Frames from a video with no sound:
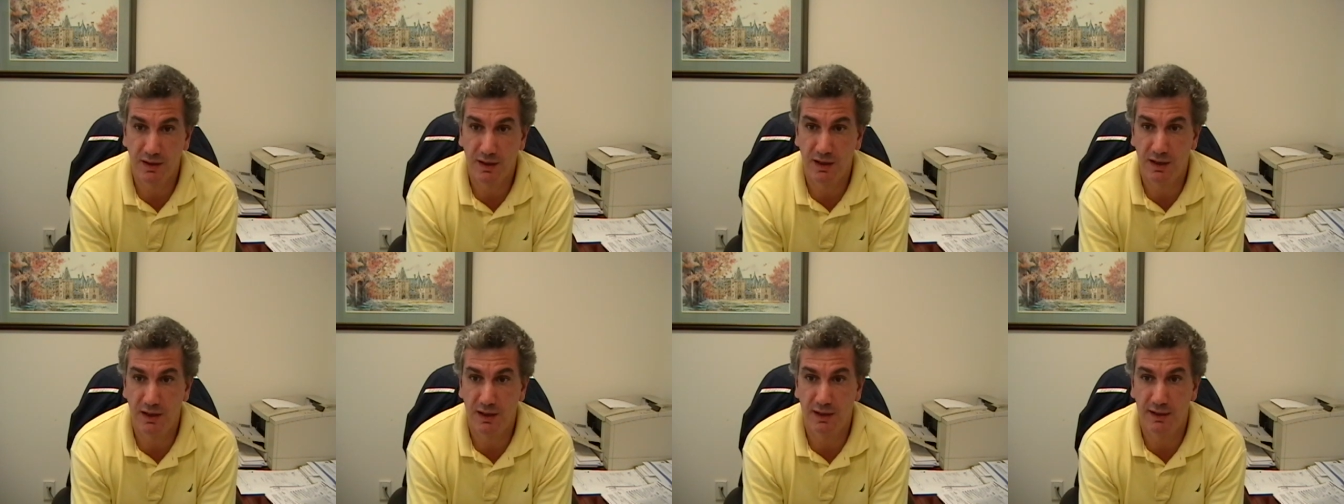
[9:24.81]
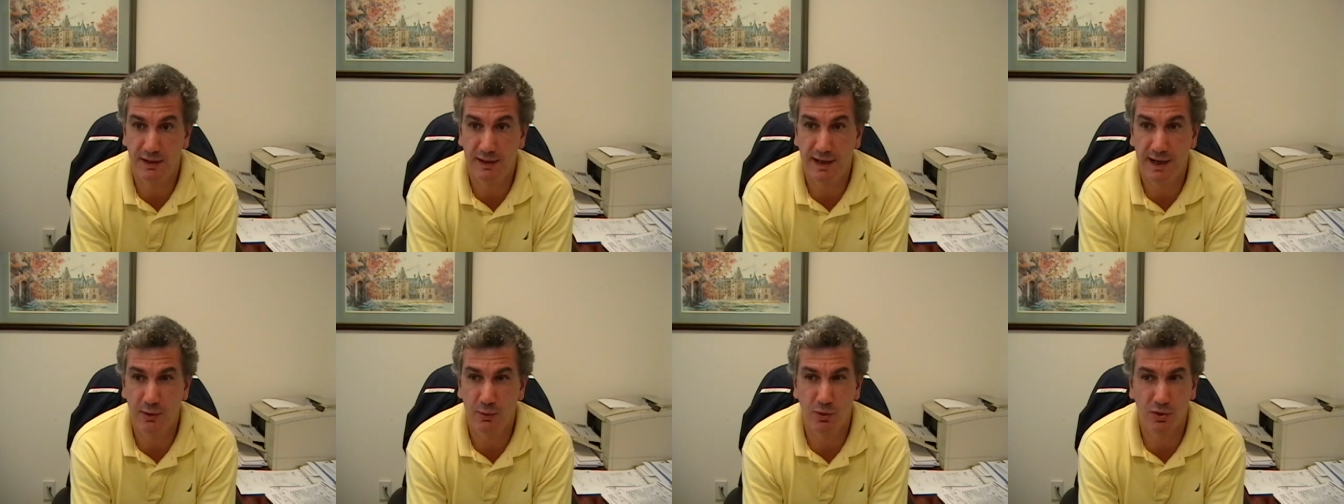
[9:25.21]
Uh,
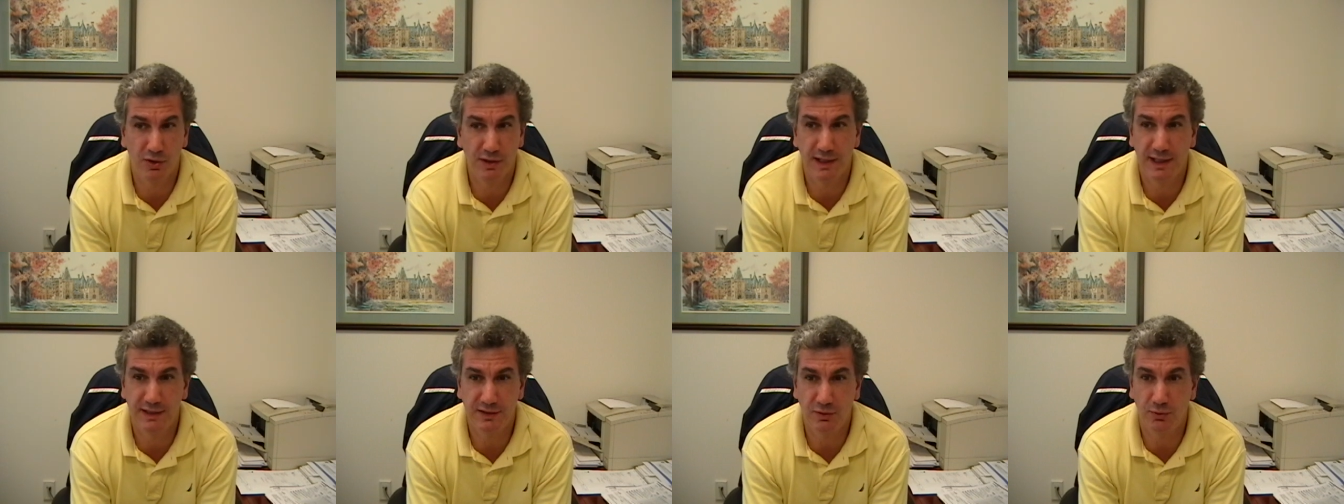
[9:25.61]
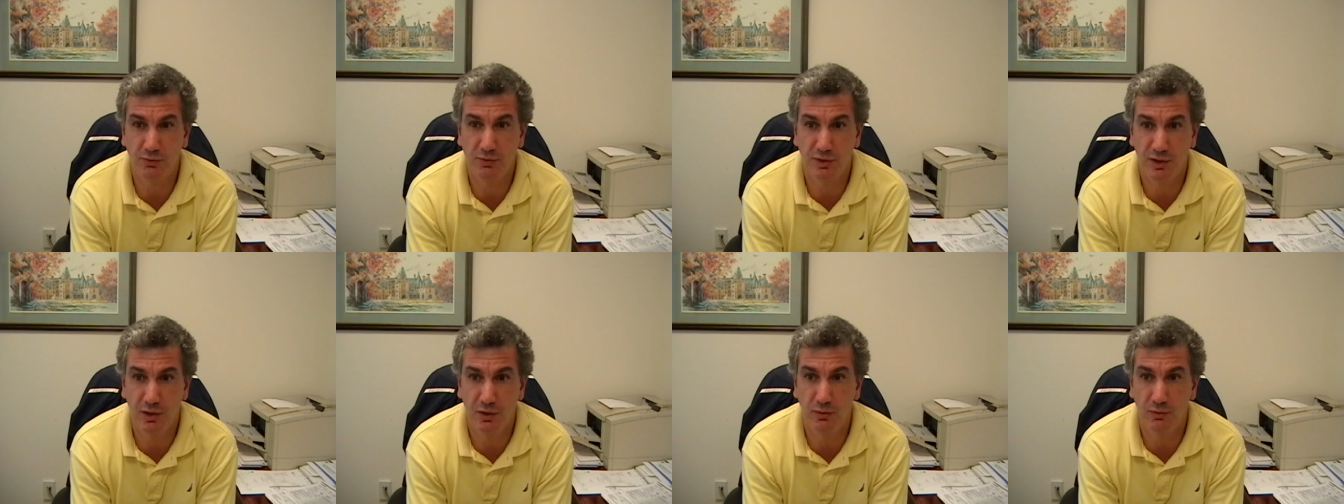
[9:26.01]
how early, I
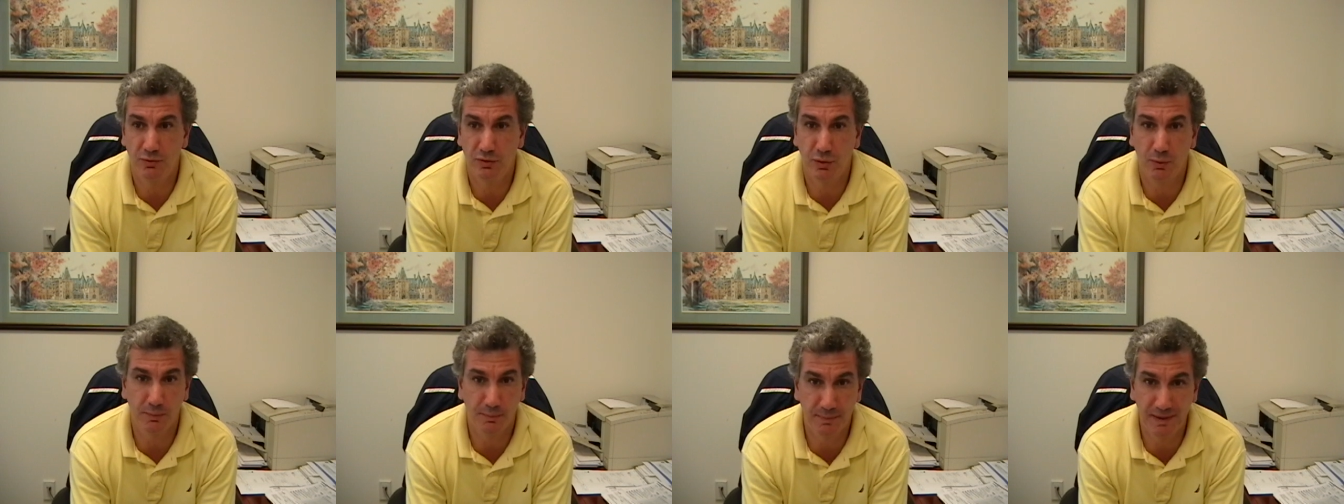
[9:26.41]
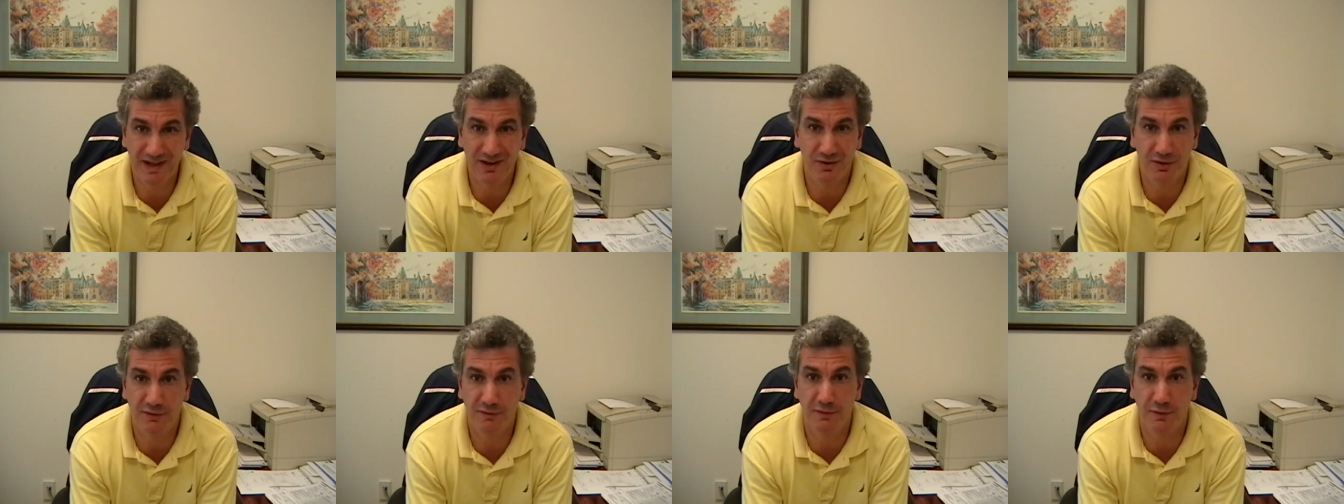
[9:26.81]
don't know. Don't bet
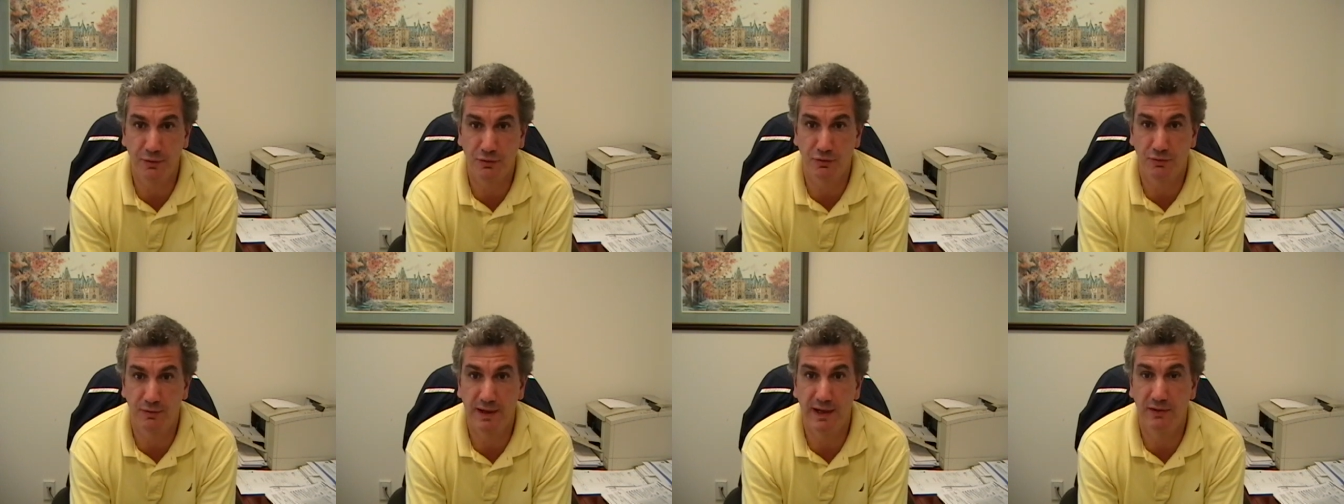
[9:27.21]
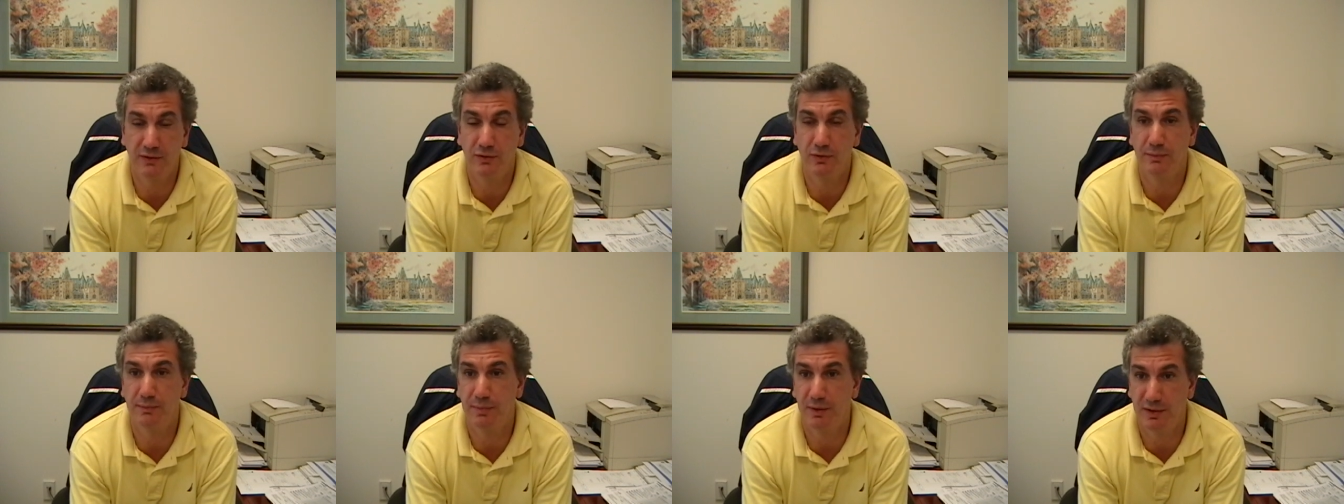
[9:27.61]
on a first
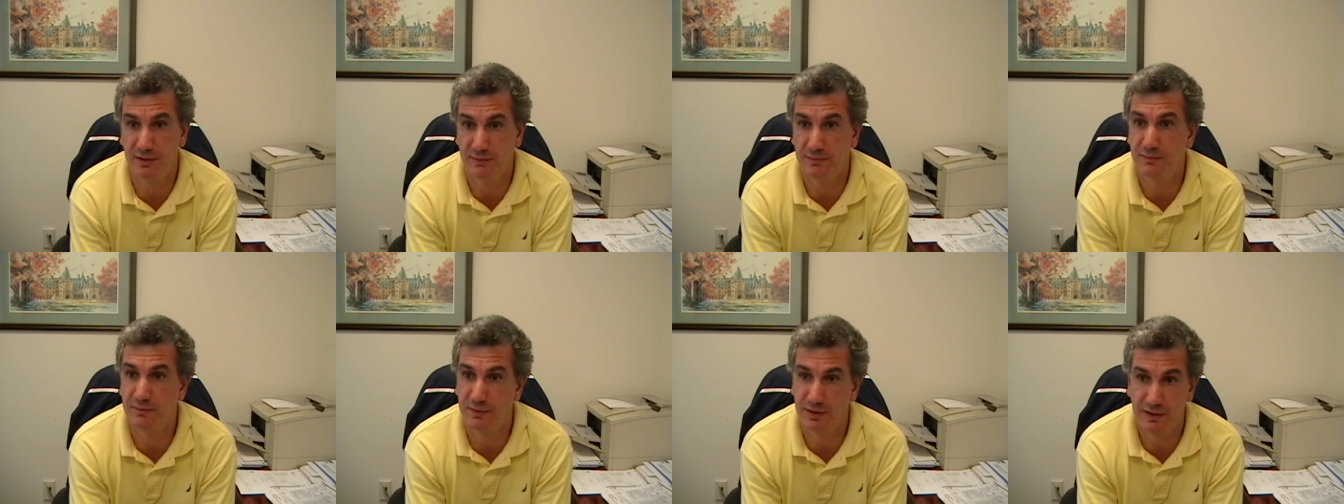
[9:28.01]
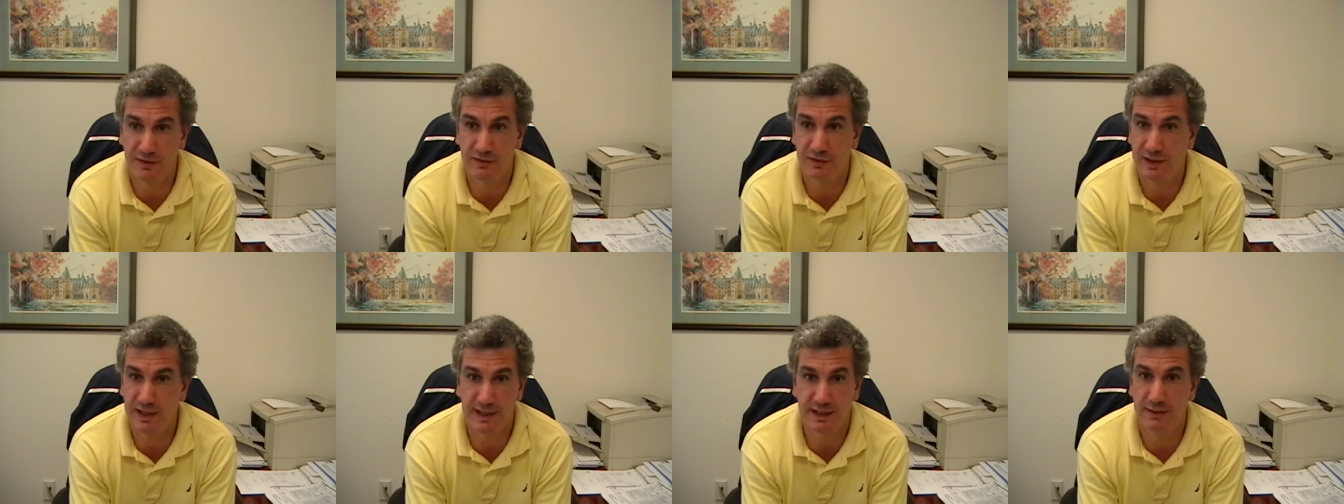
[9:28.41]
rounder, but
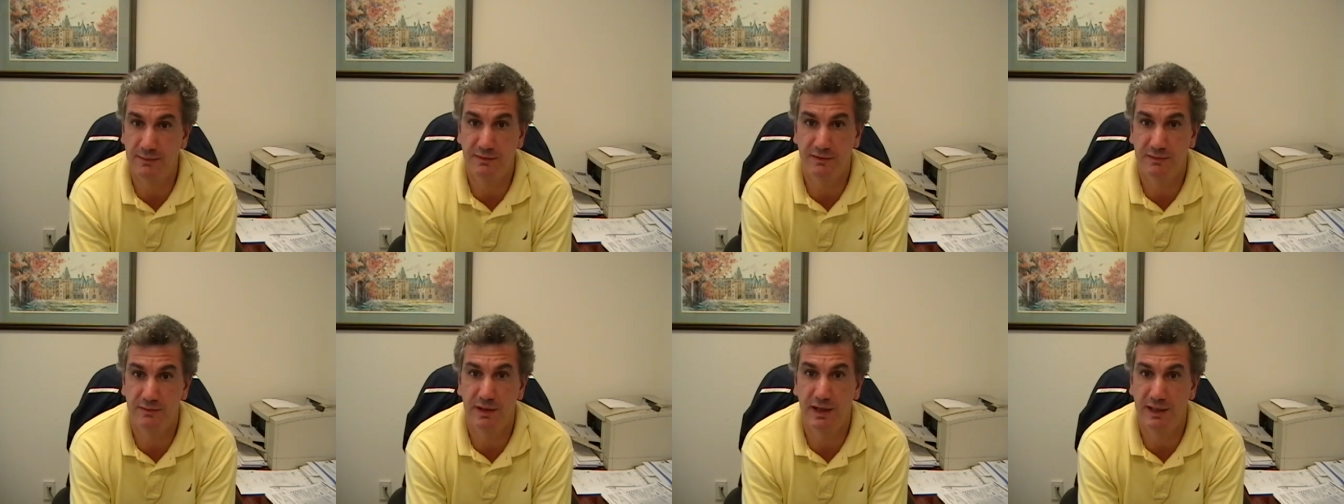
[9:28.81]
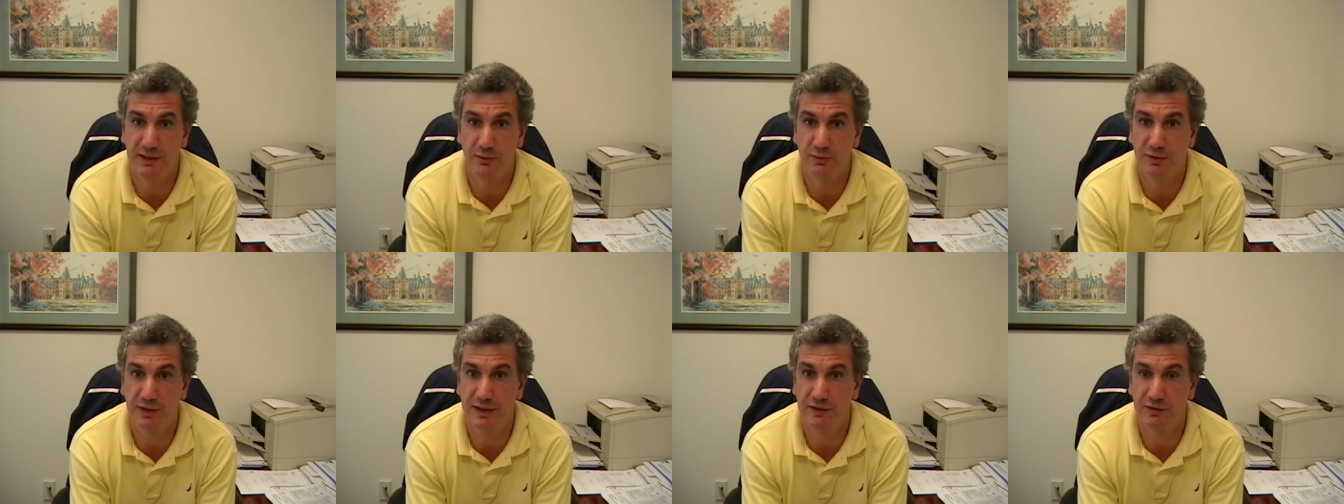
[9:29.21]
it's not going to. I
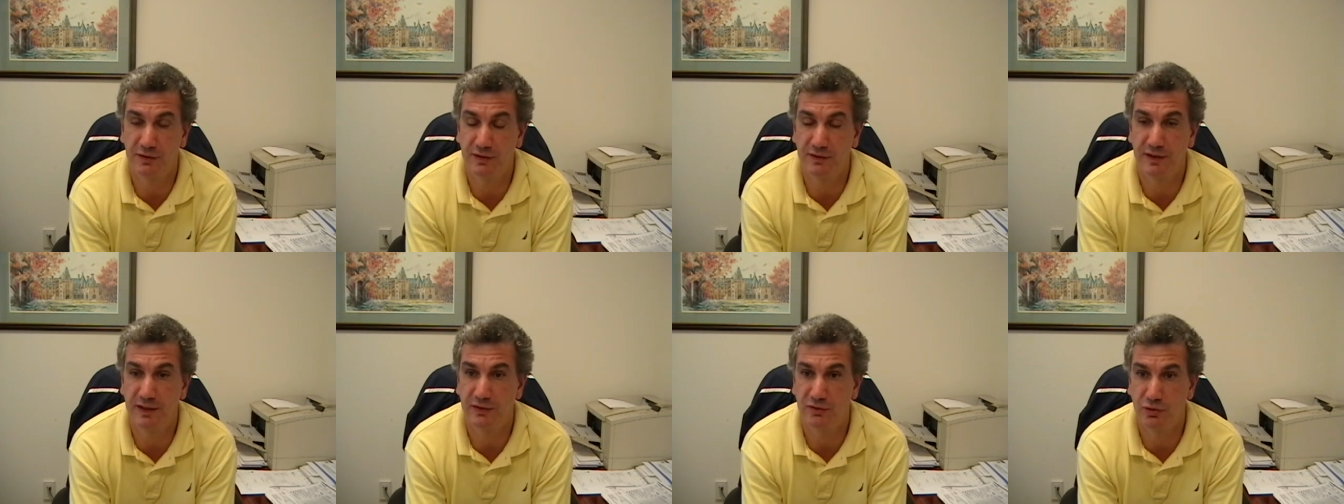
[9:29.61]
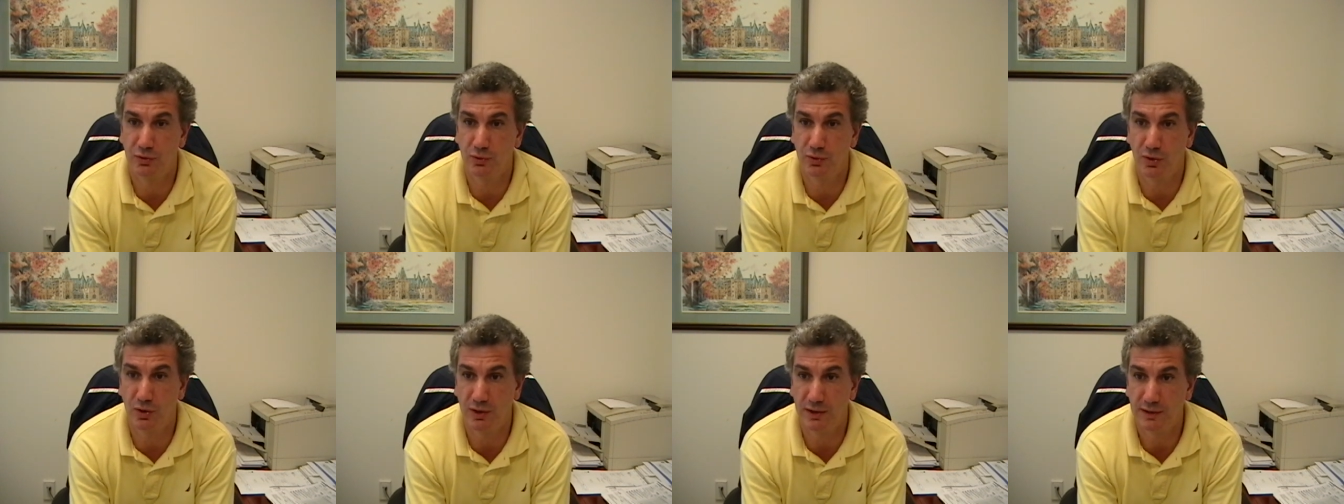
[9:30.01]
don't think it's going to take
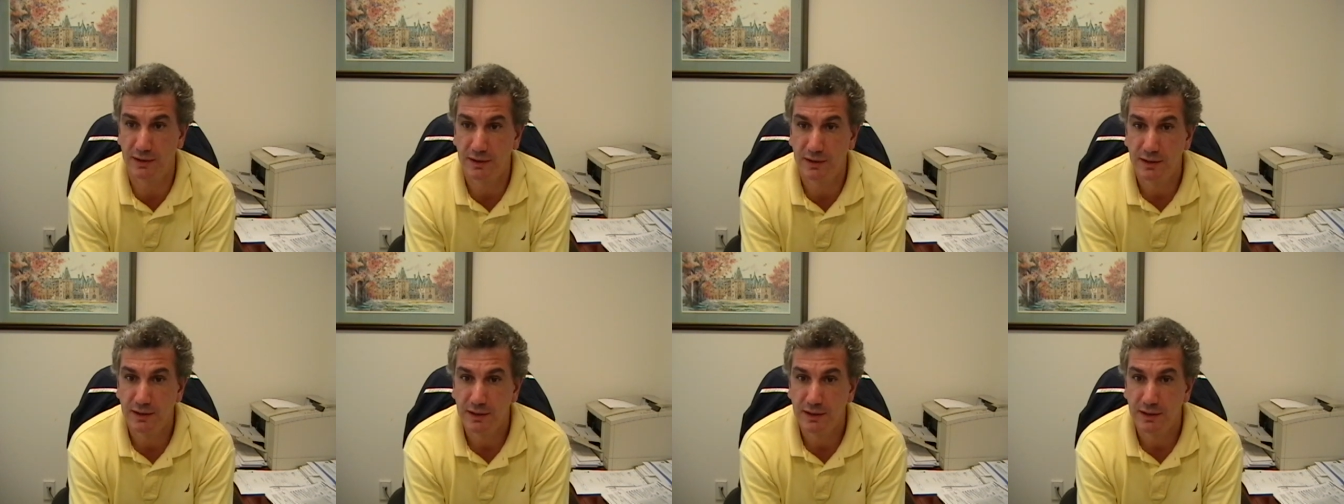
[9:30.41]
too long.